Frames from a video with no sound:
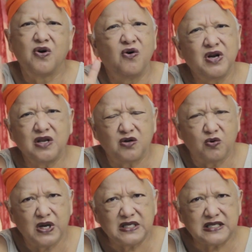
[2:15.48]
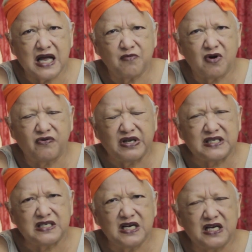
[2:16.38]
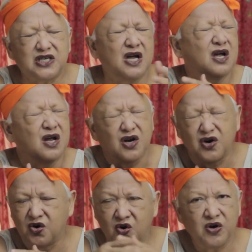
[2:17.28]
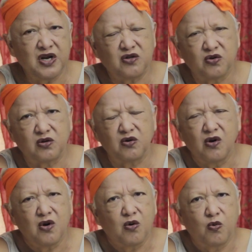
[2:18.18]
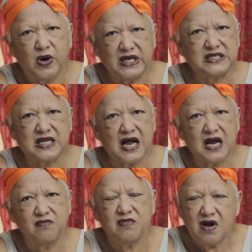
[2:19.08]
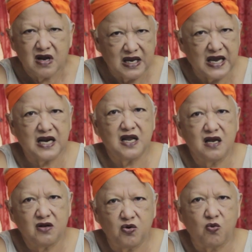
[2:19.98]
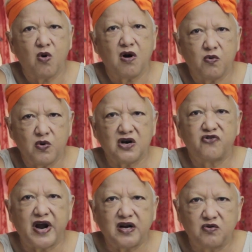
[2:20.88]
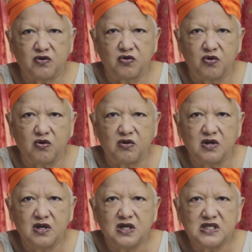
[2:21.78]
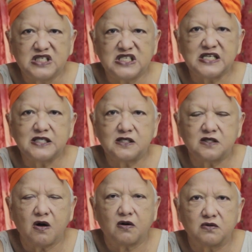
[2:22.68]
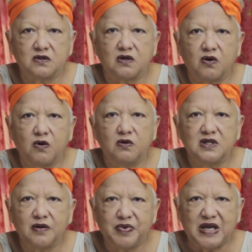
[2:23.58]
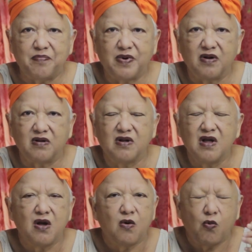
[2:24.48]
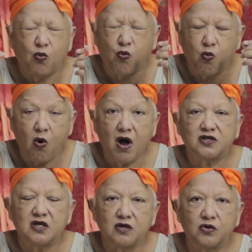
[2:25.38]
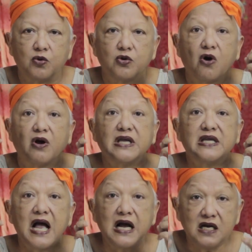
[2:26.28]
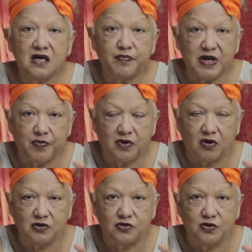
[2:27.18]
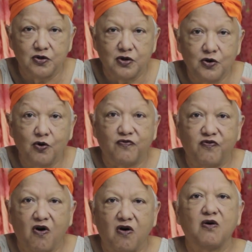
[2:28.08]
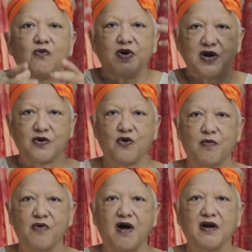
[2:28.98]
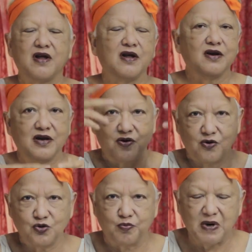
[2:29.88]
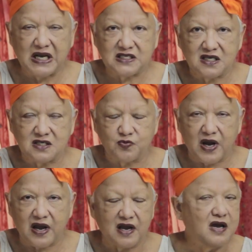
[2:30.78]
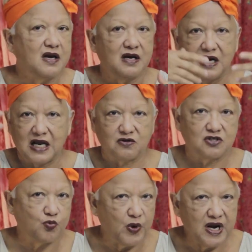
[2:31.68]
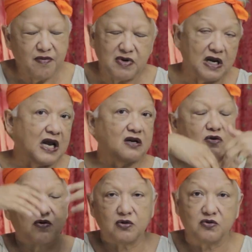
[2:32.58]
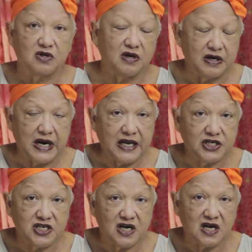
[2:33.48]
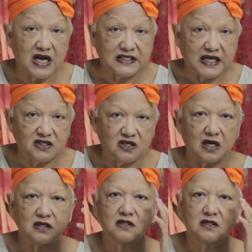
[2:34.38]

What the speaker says: No need to waste time on research. No need to waste time getting to what we are trying to do. Just talk to the older people. What do your younger people also look for when they go abroad? They go to places where they like to swim, they like to go to the nature, etc.